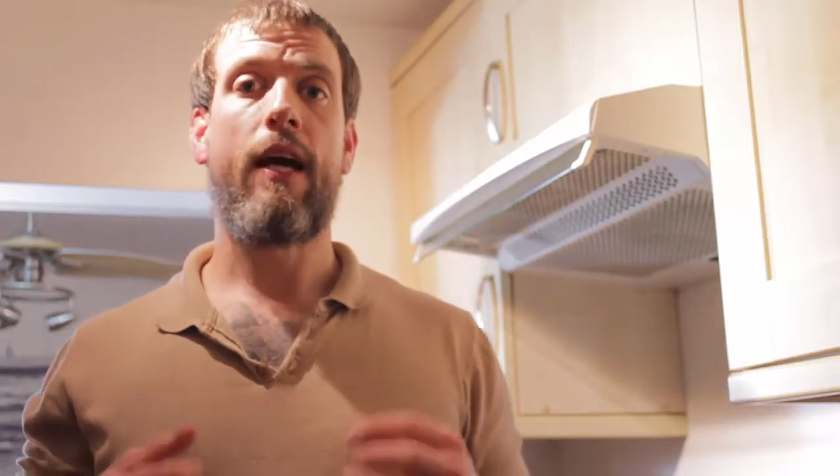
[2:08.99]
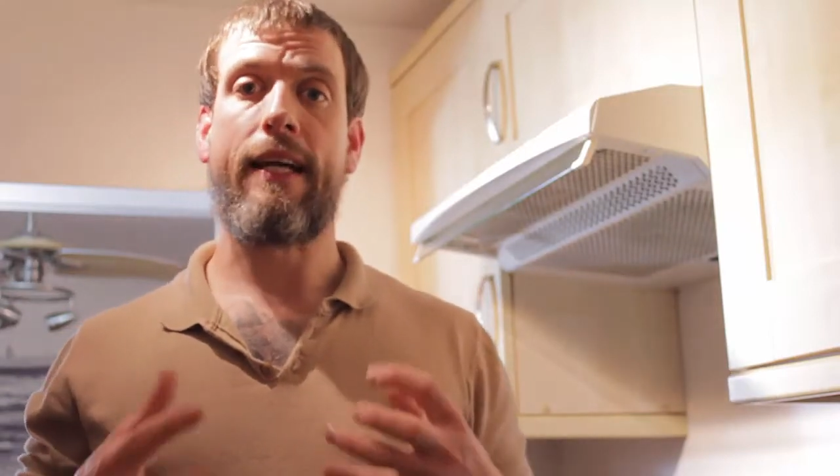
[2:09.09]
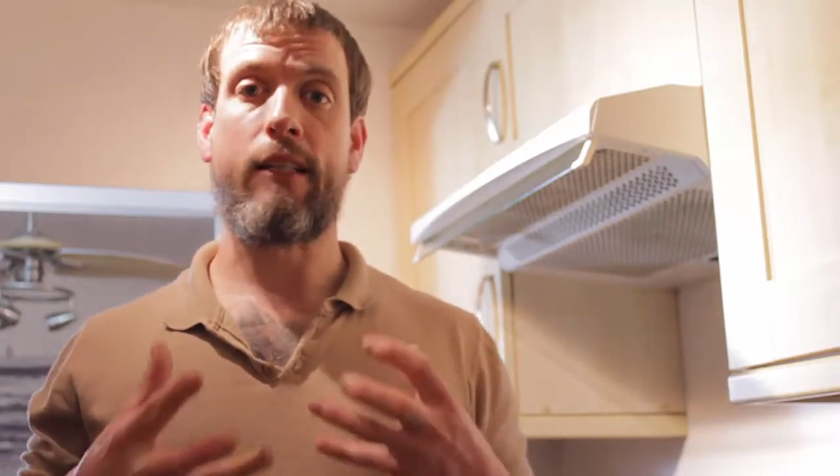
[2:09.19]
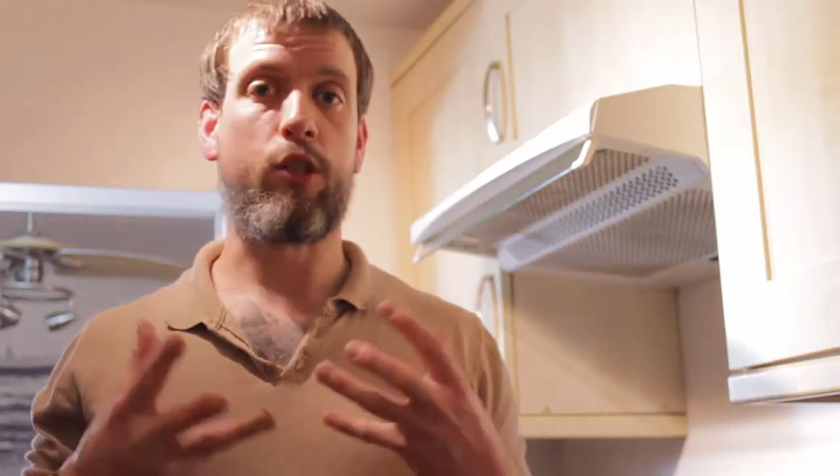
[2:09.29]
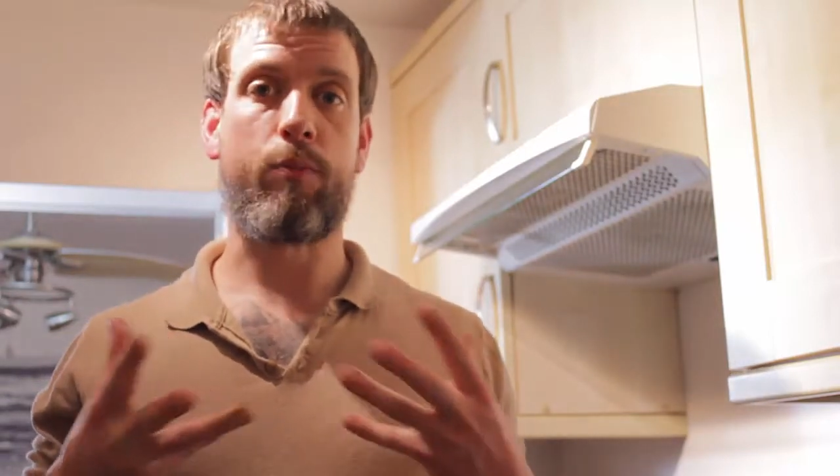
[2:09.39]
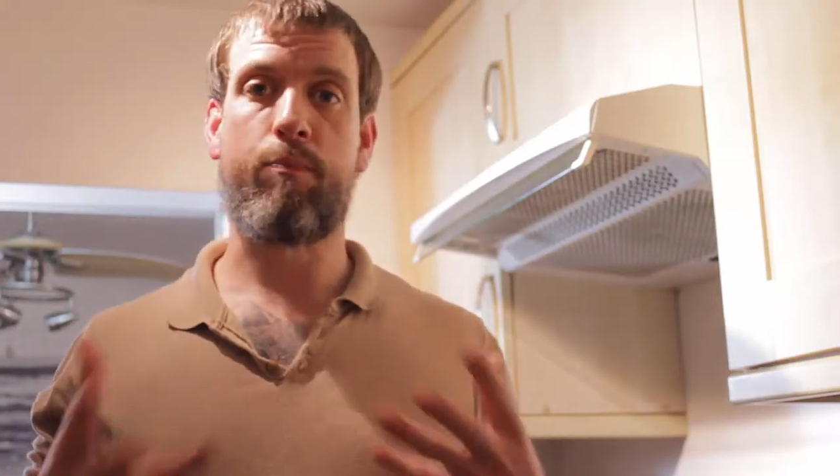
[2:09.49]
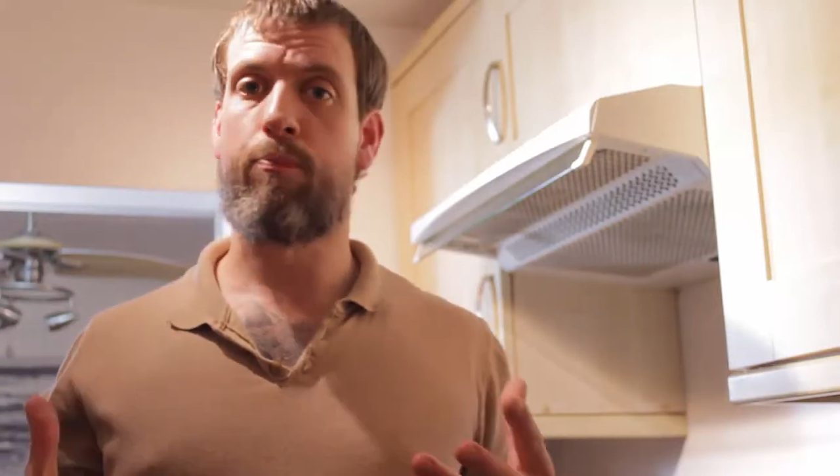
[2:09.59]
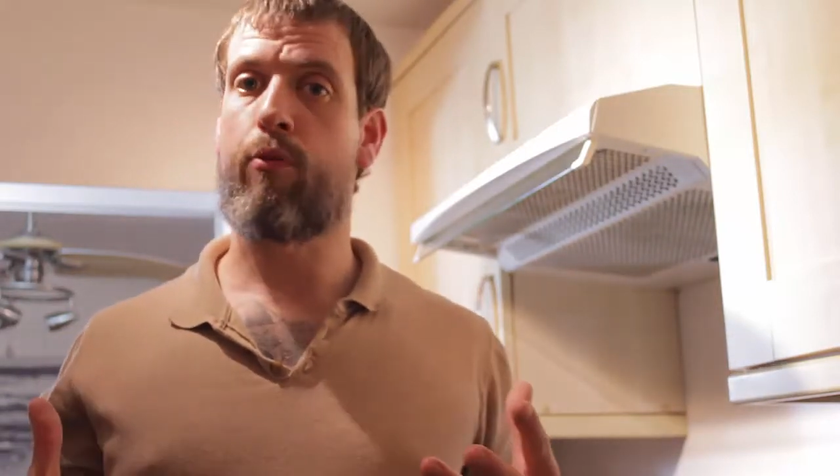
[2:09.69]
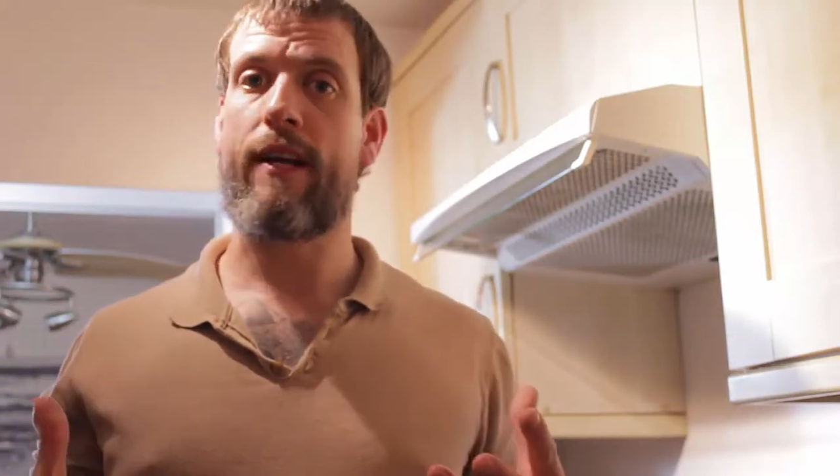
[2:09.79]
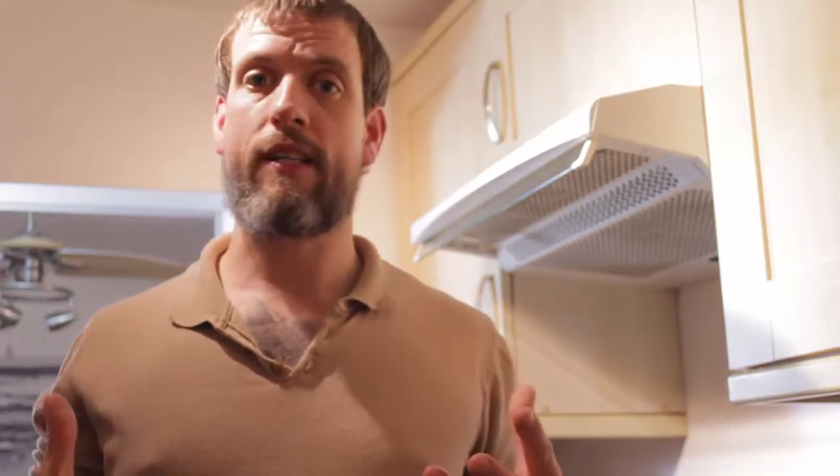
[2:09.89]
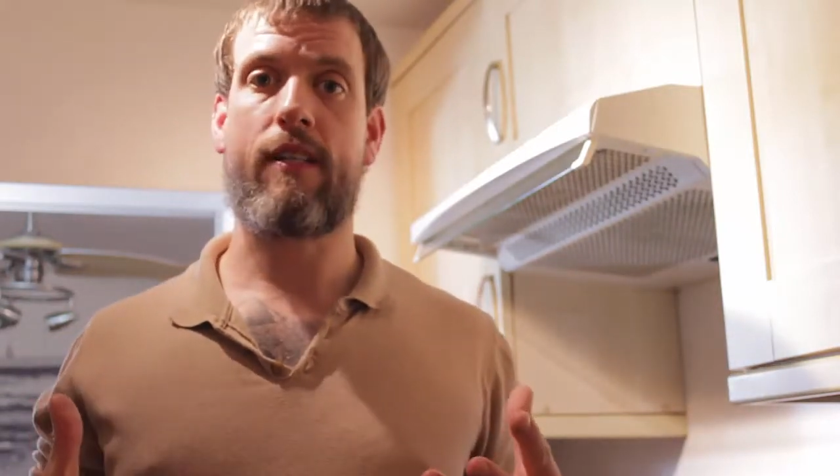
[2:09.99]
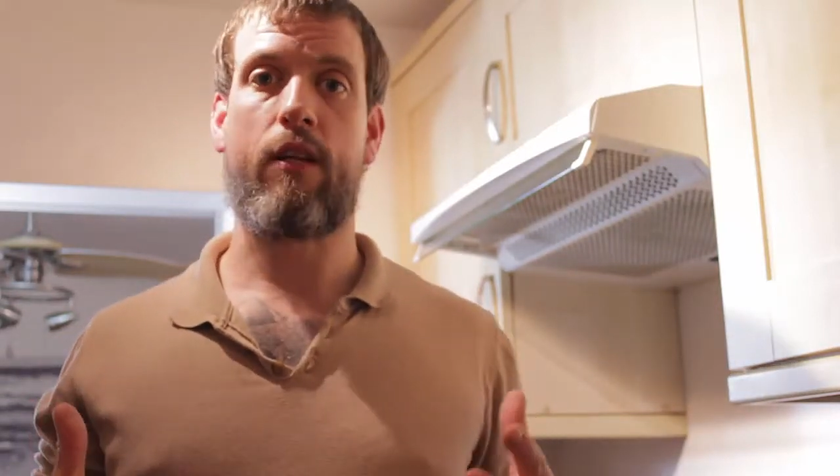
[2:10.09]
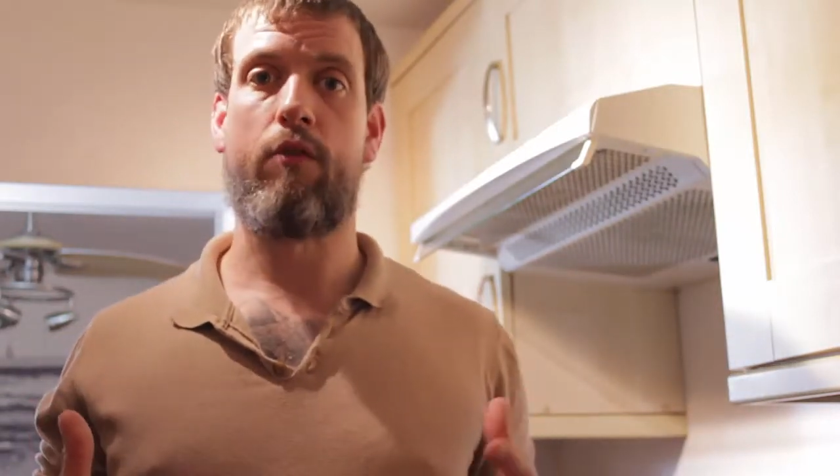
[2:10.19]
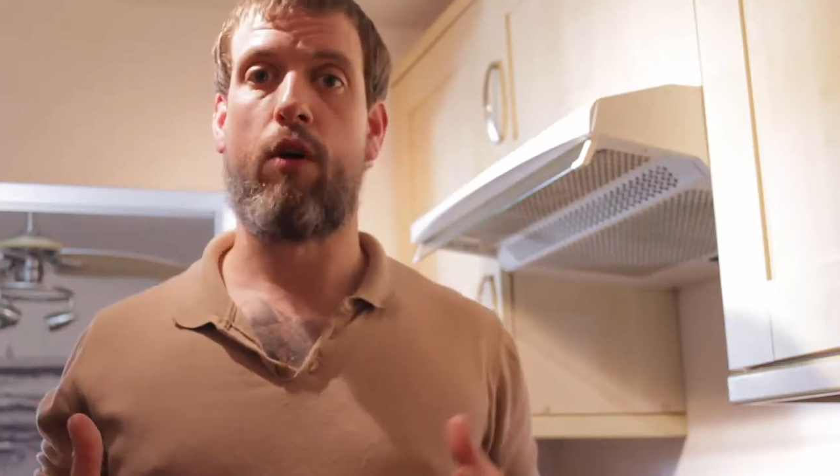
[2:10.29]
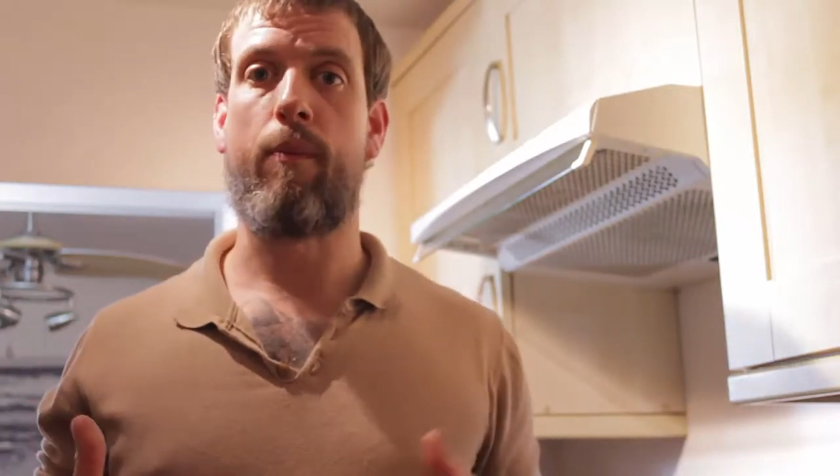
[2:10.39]
it just breaks down
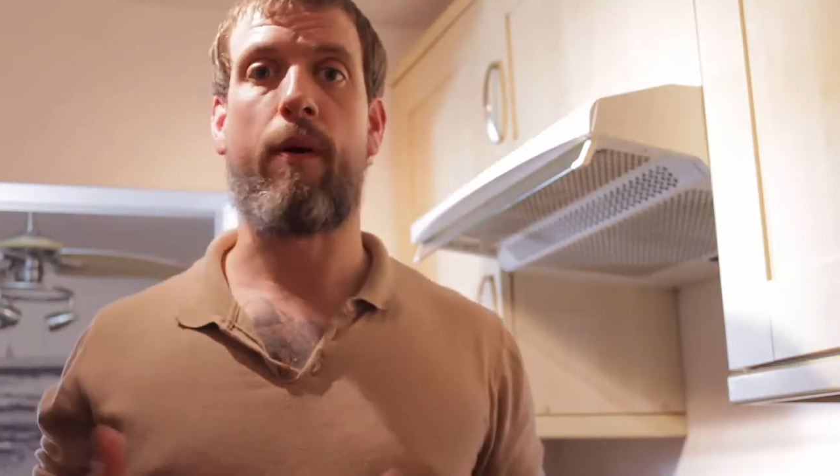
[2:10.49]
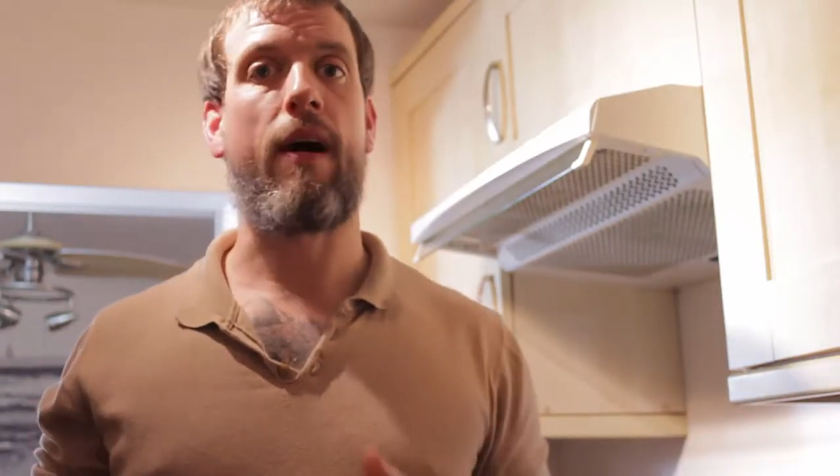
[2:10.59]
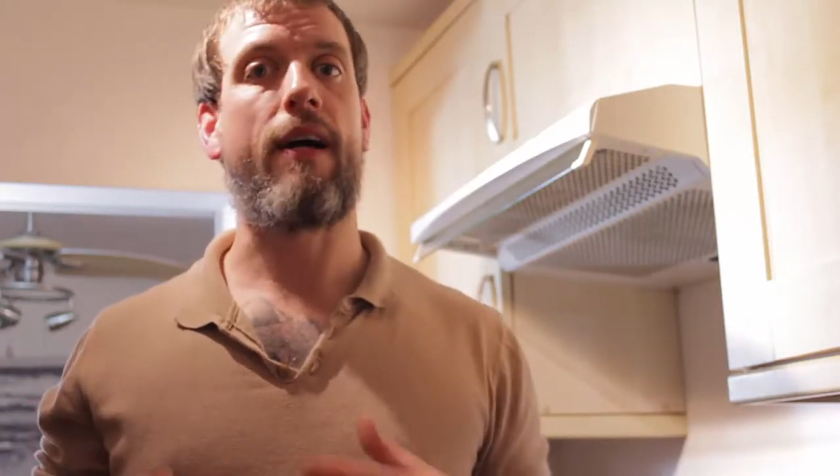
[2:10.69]
the rubber